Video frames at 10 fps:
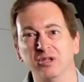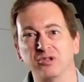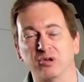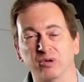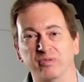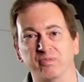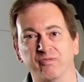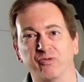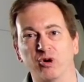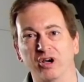So
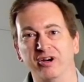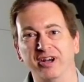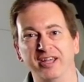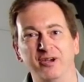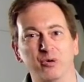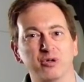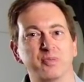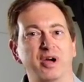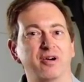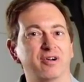480
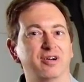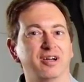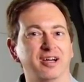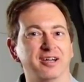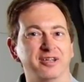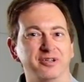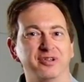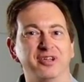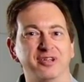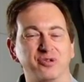horsepower, uh, it,
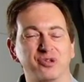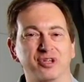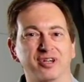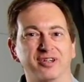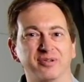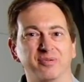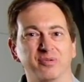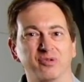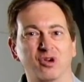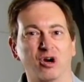it's uh,
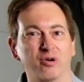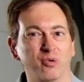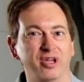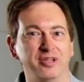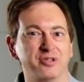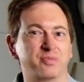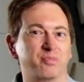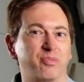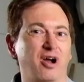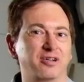car weighs
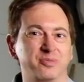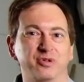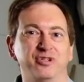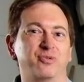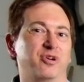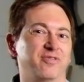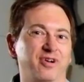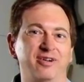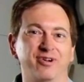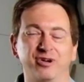approximately
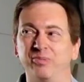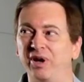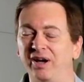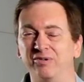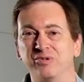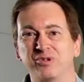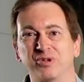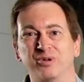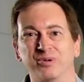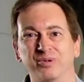2,500 pounds,
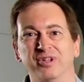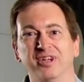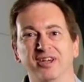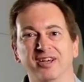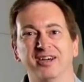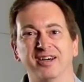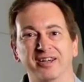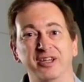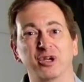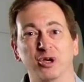so
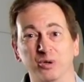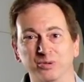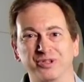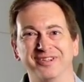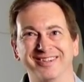uh, it goes.